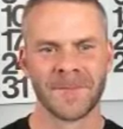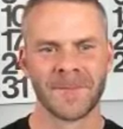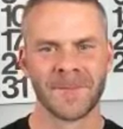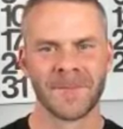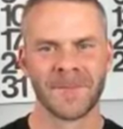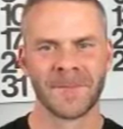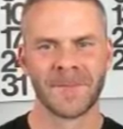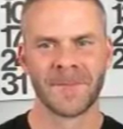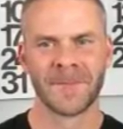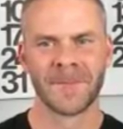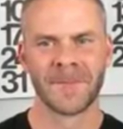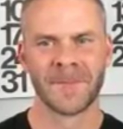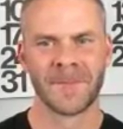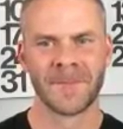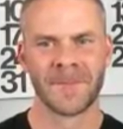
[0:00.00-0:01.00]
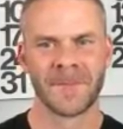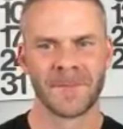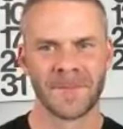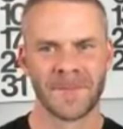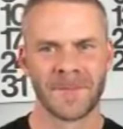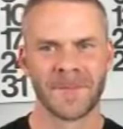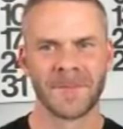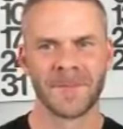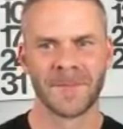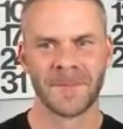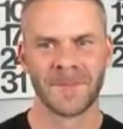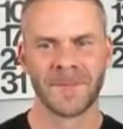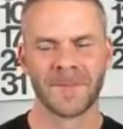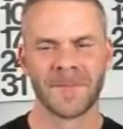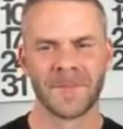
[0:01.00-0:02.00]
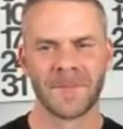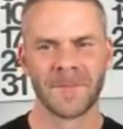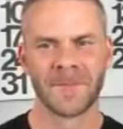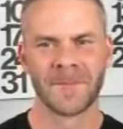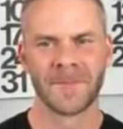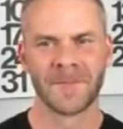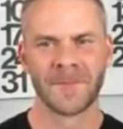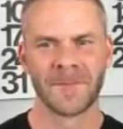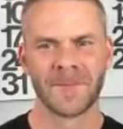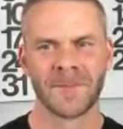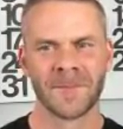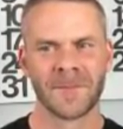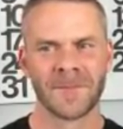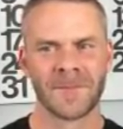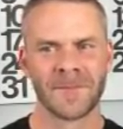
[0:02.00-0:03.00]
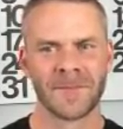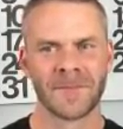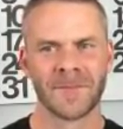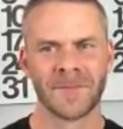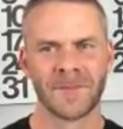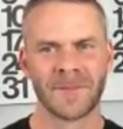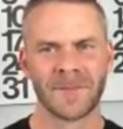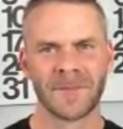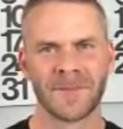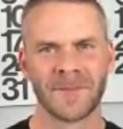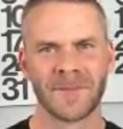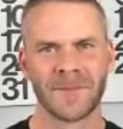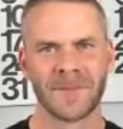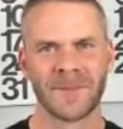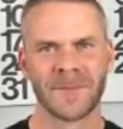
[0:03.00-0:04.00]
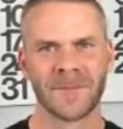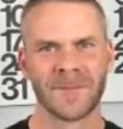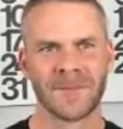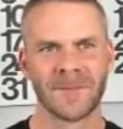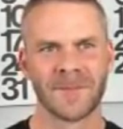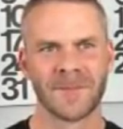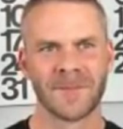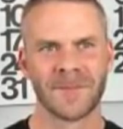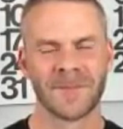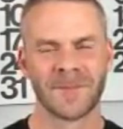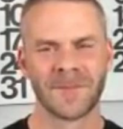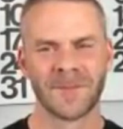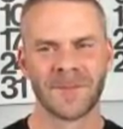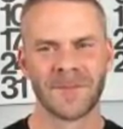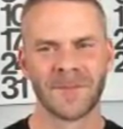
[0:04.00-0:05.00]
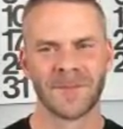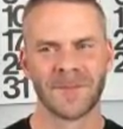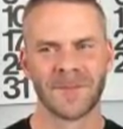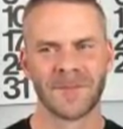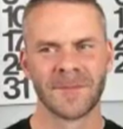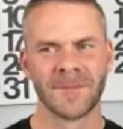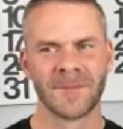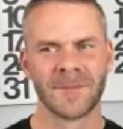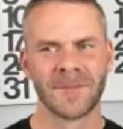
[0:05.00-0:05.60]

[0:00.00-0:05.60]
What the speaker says: This person isn't speaking.